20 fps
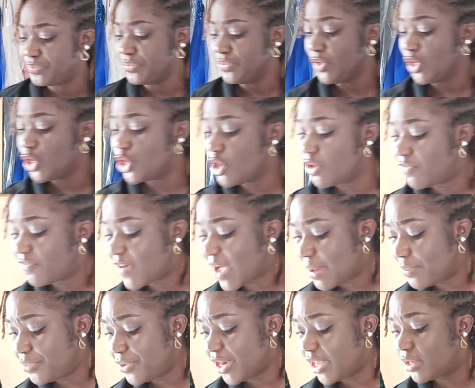your
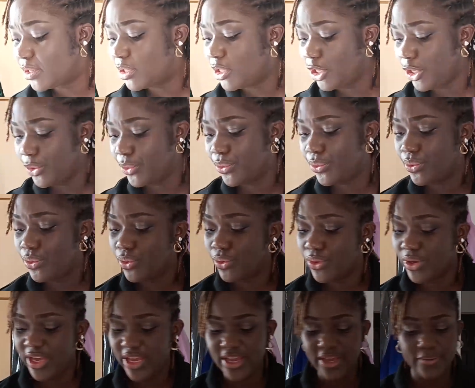fabric glue,
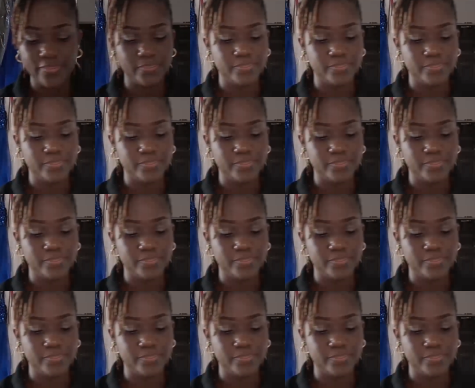okay?